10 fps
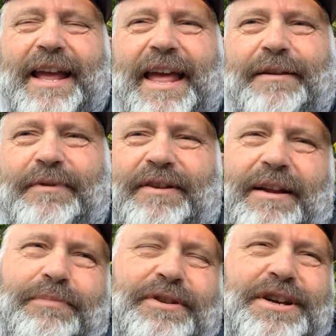and we've
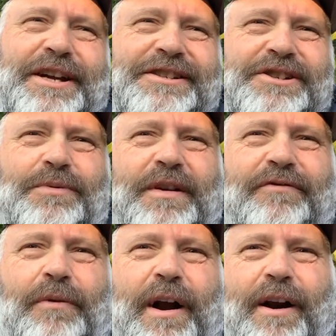got tons of
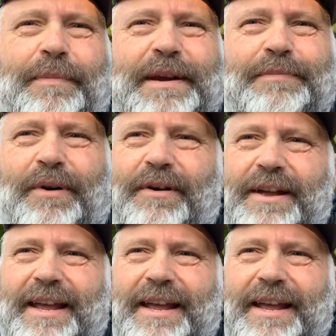24 hour people.